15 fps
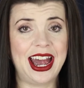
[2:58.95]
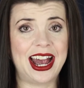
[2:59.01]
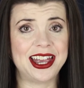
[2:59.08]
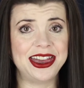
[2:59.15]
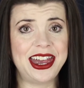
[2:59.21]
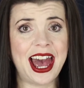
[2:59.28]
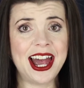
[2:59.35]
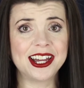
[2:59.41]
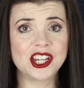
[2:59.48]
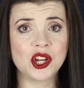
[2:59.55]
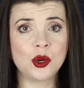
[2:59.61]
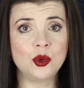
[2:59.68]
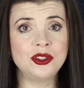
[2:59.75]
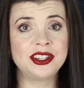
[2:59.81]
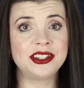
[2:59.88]
And that
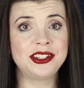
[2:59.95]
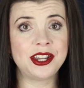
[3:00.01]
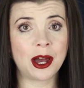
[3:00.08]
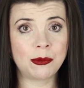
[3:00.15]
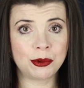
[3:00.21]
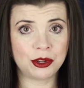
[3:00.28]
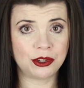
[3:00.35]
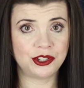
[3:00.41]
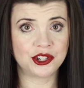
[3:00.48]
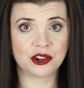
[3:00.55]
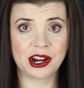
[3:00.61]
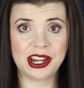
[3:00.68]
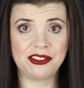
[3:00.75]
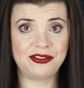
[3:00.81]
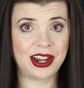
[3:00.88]
goes double
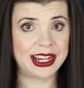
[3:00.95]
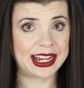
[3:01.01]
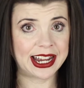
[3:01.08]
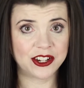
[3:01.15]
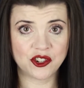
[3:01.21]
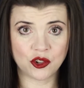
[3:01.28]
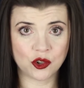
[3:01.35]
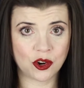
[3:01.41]
during a financial